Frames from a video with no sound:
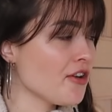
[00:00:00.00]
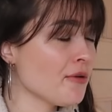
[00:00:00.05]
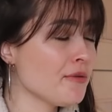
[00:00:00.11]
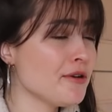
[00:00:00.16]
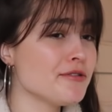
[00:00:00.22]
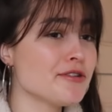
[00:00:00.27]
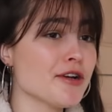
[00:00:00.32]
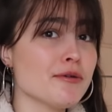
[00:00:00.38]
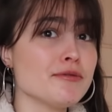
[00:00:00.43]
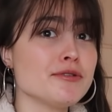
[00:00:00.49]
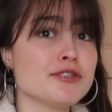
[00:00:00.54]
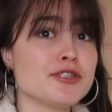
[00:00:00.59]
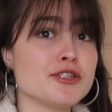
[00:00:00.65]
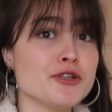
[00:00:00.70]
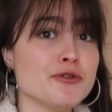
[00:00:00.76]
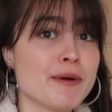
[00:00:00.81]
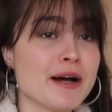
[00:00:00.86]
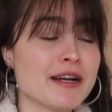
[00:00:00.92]
You know when you don't
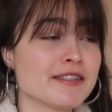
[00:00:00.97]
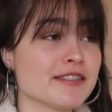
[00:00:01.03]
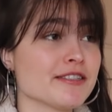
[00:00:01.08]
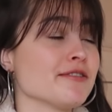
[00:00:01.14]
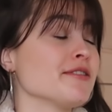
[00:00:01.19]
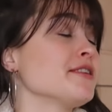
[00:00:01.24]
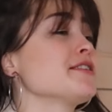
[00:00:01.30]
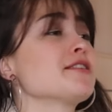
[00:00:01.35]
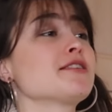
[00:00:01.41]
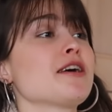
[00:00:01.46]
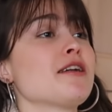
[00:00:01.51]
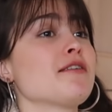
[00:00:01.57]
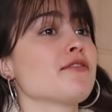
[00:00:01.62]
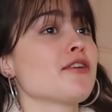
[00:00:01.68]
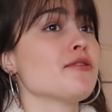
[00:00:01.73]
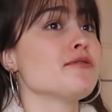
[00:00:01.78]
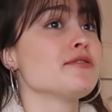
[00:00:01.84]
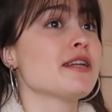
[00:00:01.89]
chew pasta and it just
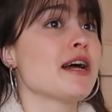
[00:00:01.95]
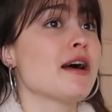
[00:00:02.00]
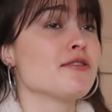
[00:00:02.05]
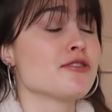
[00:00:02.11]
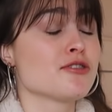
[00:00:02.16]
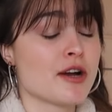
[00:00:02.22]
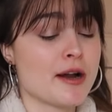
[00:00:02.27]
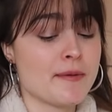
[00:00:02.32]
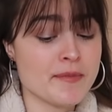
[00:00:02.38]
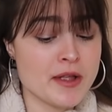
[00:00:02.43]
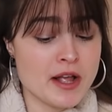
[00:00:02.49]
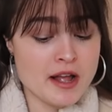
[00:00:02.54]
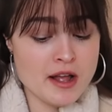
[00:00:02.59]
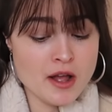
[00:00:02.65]
kind of goes down, it's great.